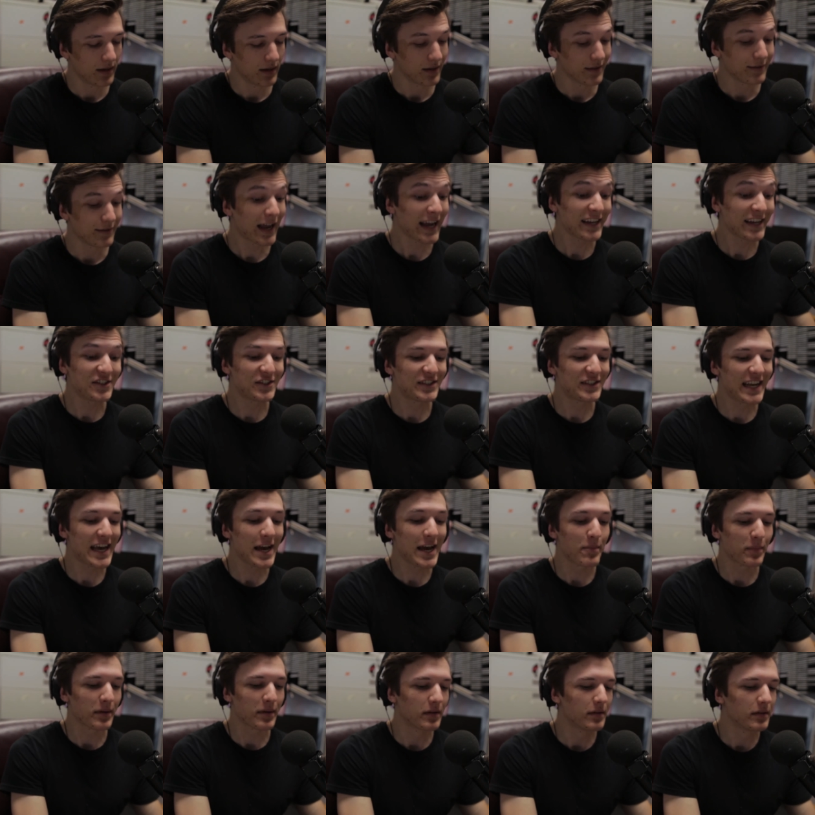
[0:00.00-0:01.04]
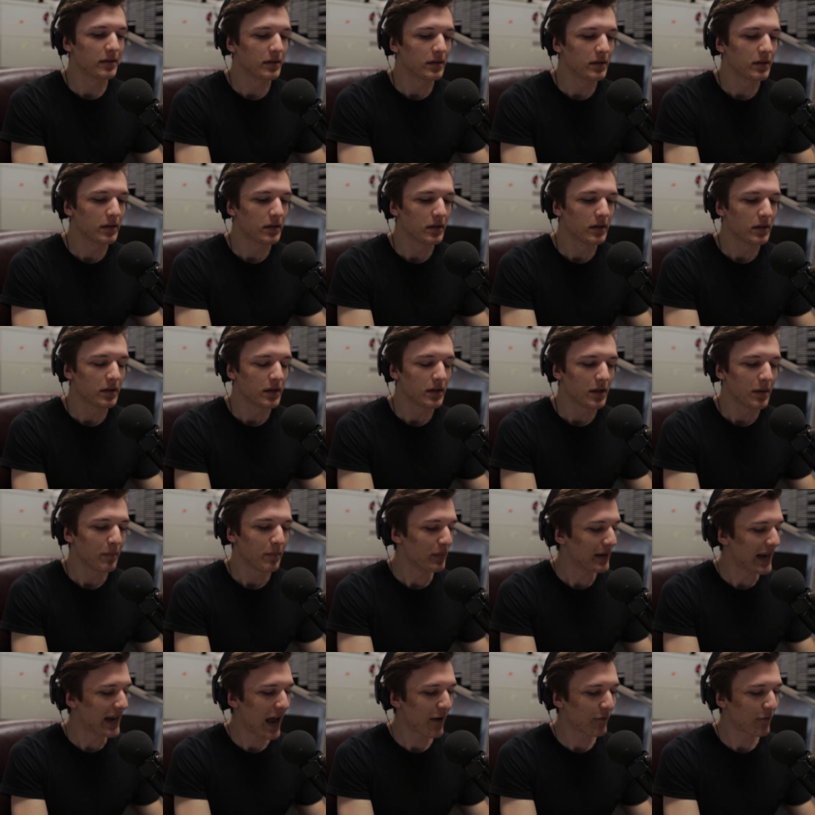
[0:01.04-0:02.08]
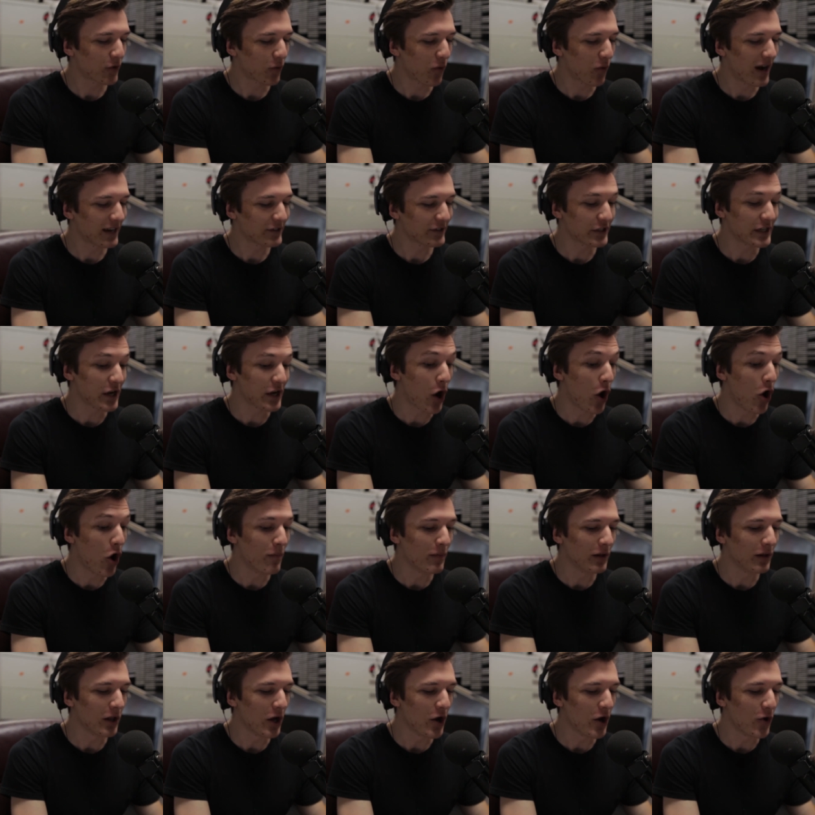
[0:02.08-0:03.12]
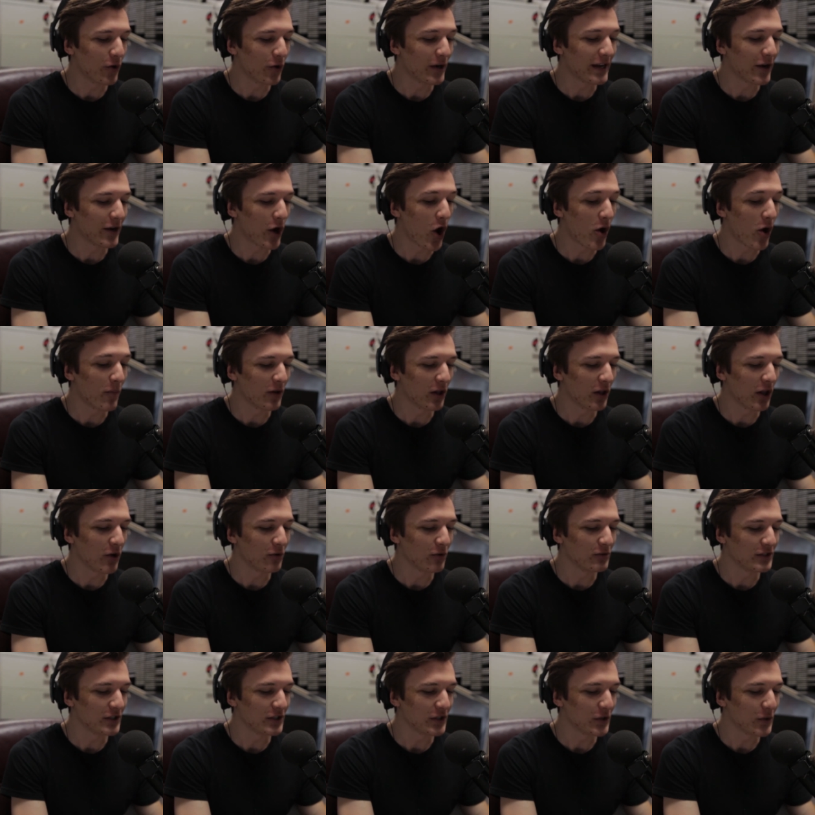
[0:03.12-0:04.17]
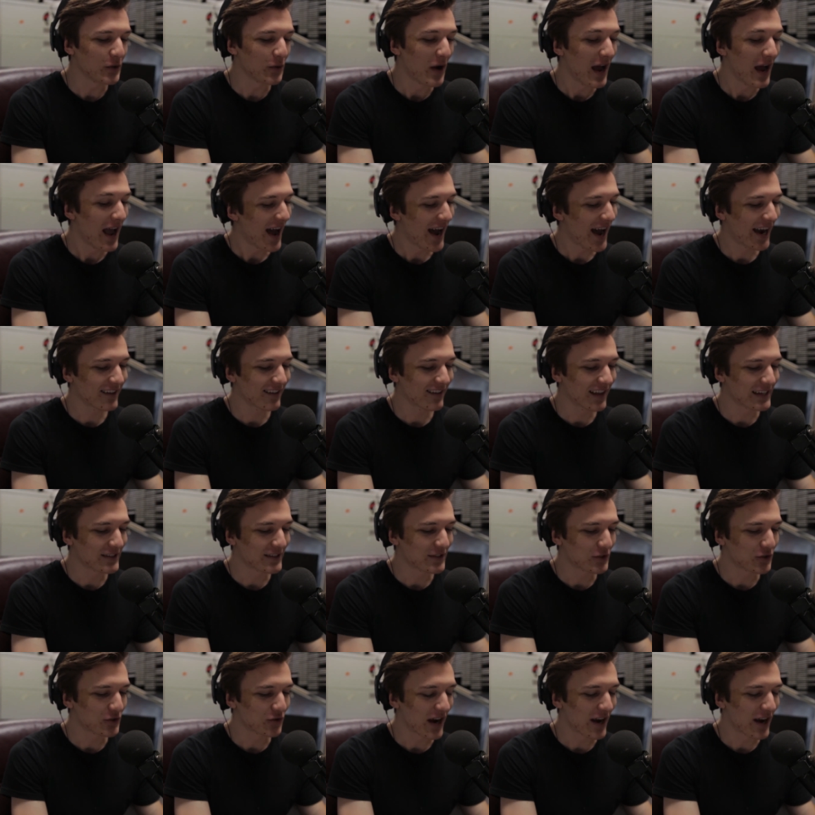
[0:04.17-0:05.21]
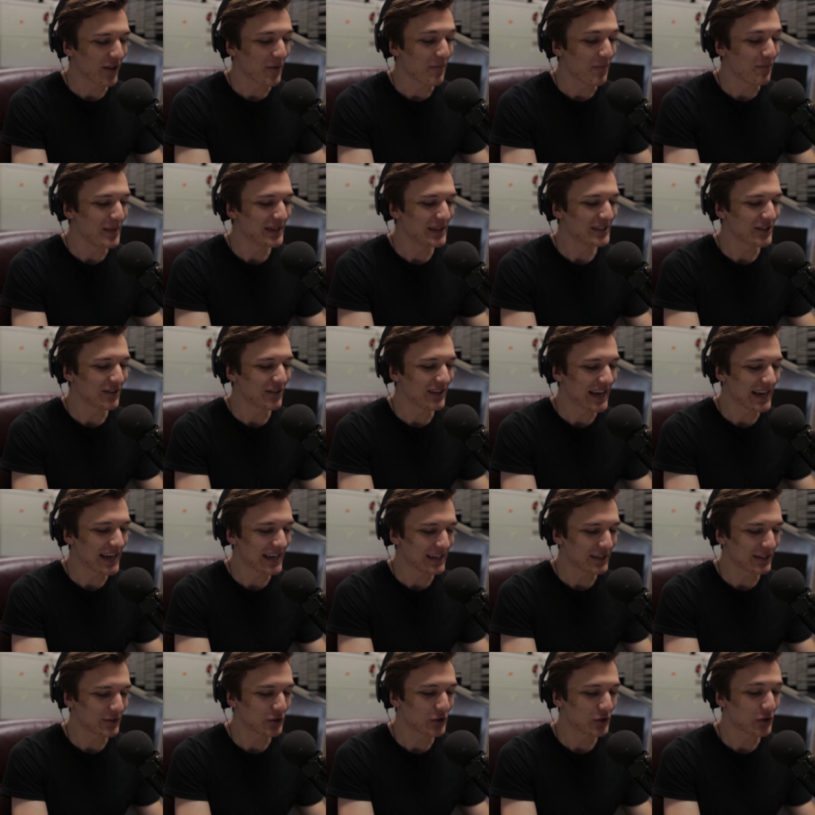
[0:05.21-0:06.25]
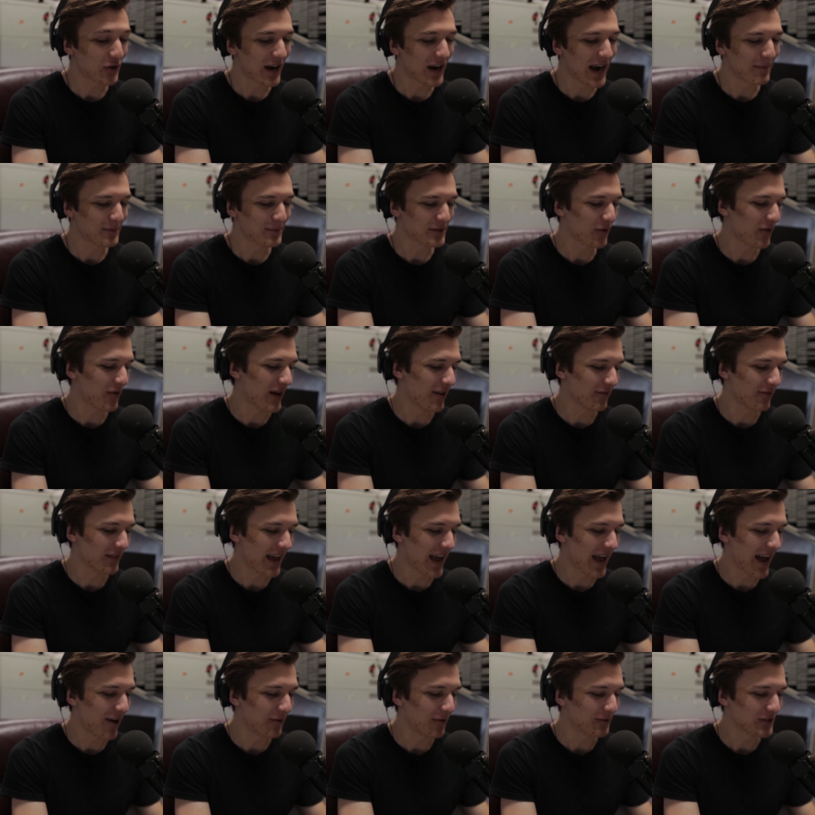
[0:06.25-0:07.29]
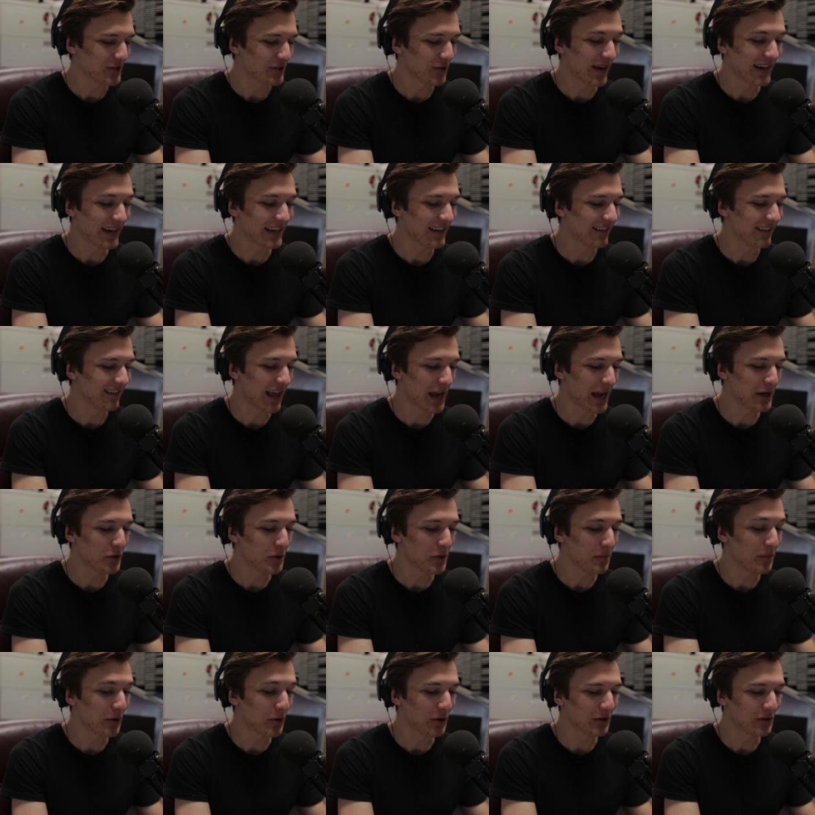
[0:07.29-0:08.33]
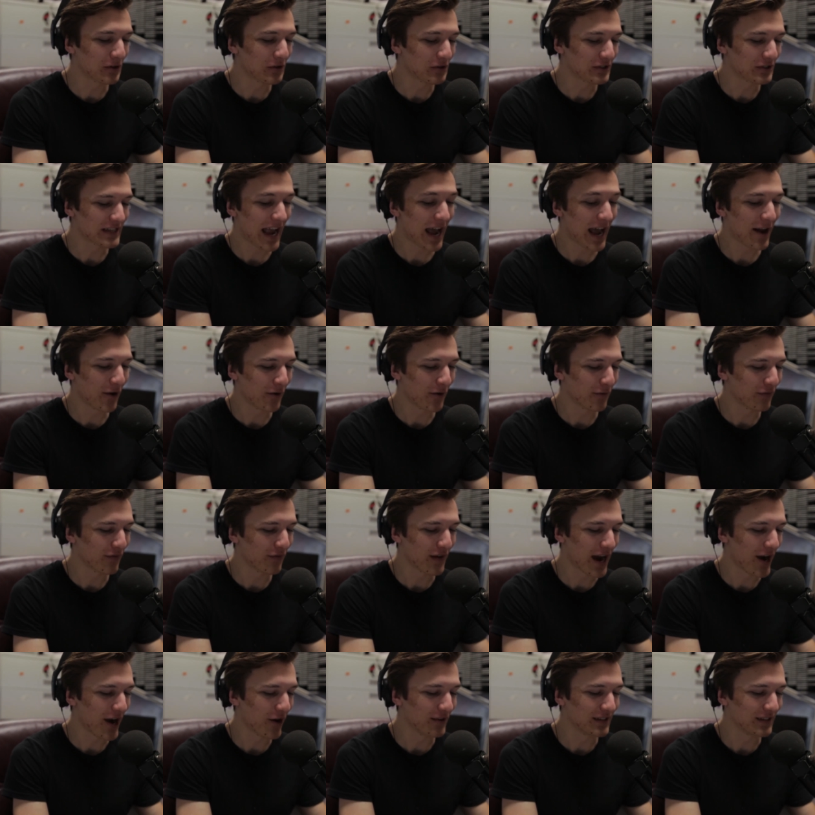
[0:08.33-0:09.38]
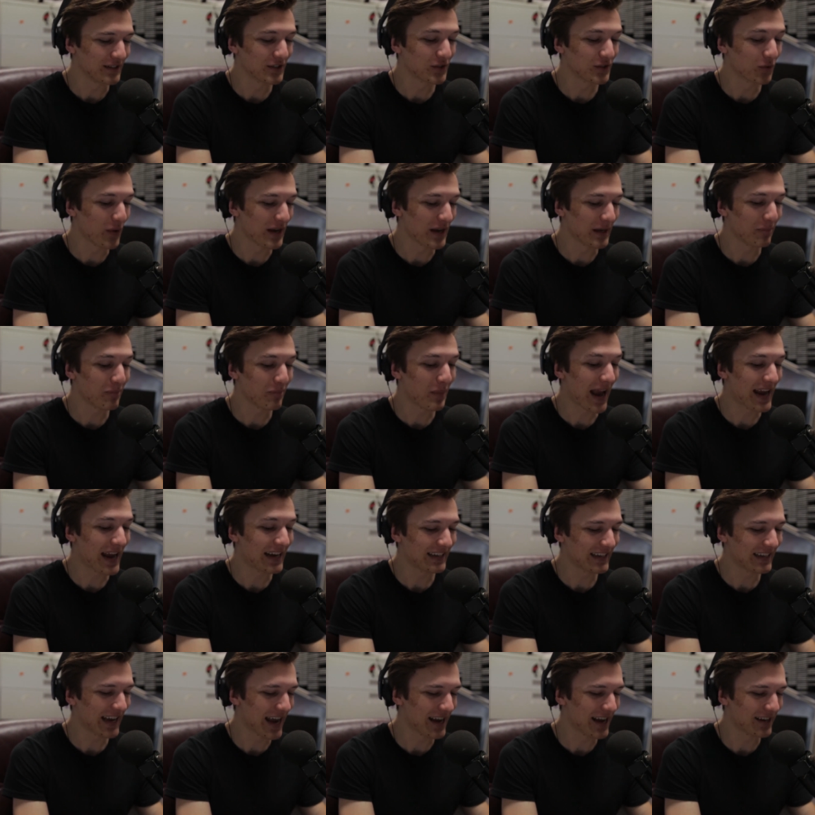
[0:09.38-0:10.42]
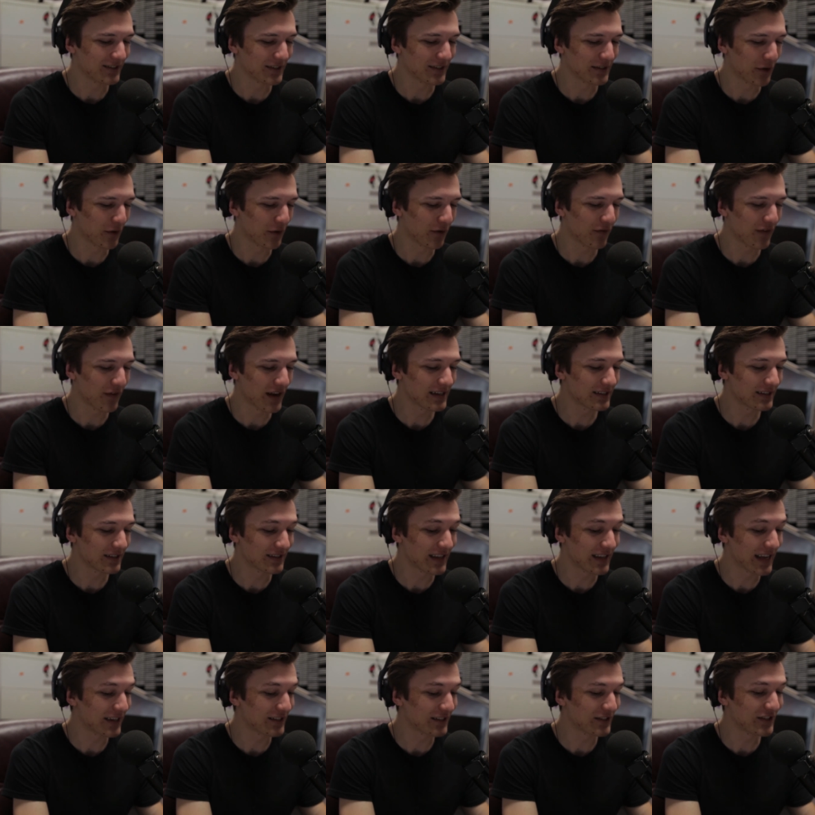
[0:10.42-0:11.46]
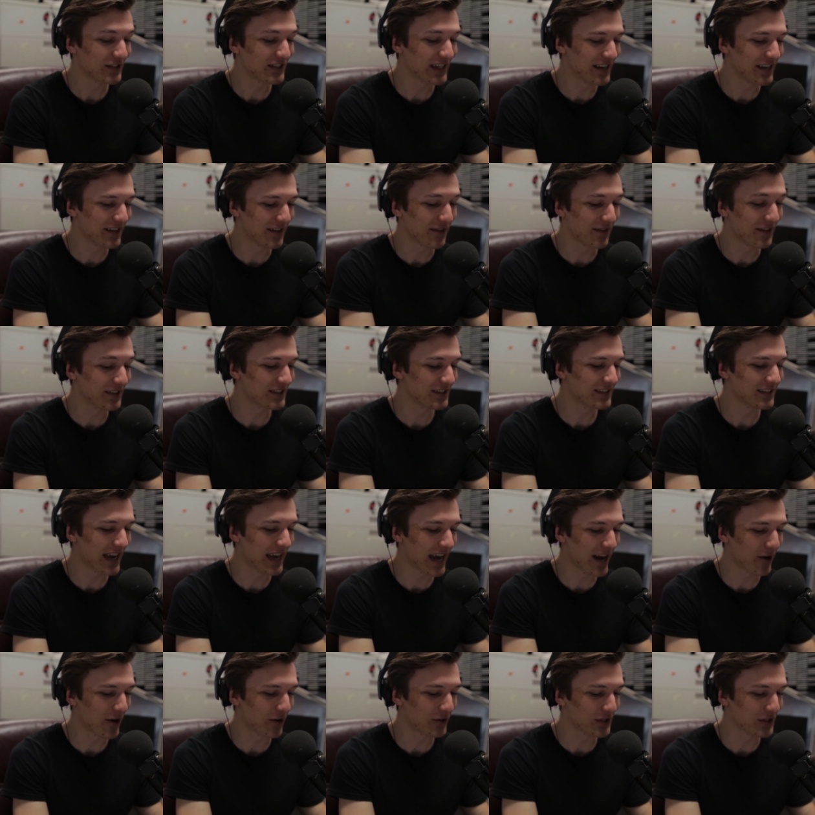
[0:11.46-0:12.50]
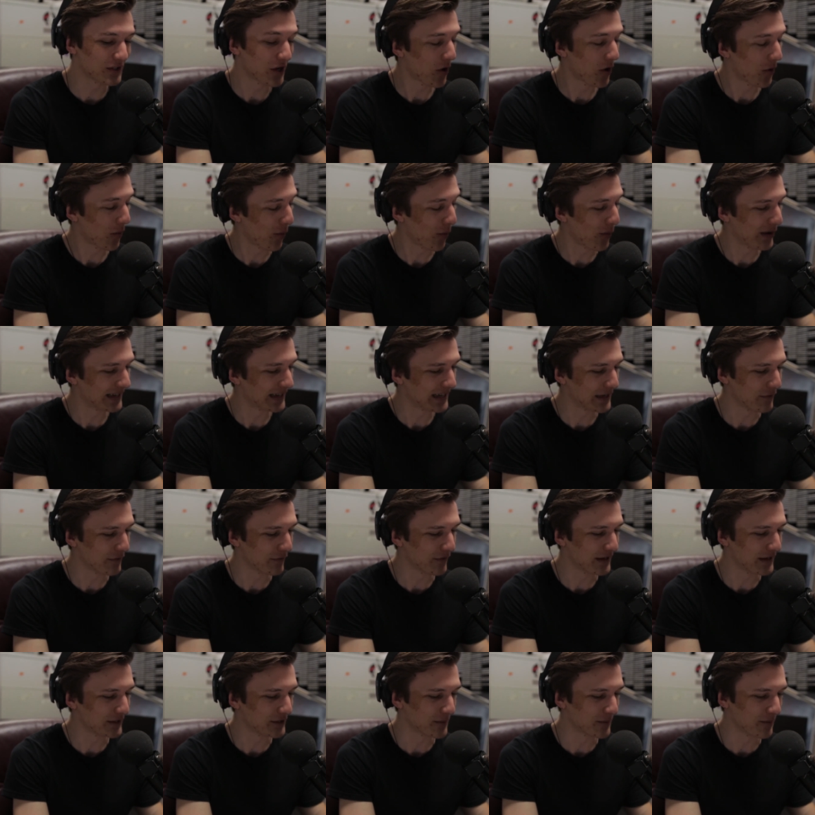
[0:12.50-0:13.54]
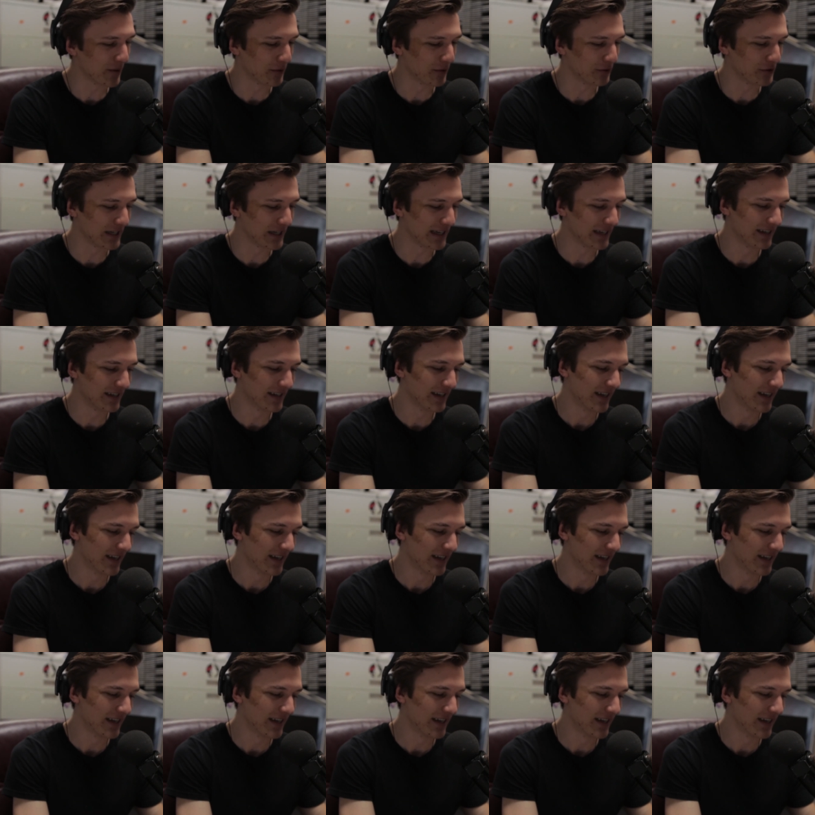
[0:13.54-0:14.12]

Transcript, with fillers: Nice tip. But after watching Home Alone and Home Alone two, I'd like to try the miscellaneous traps around the house so I can light the burglar's head on fire and swing paint cans in their face as they ascend the stairs. Winky face emoji.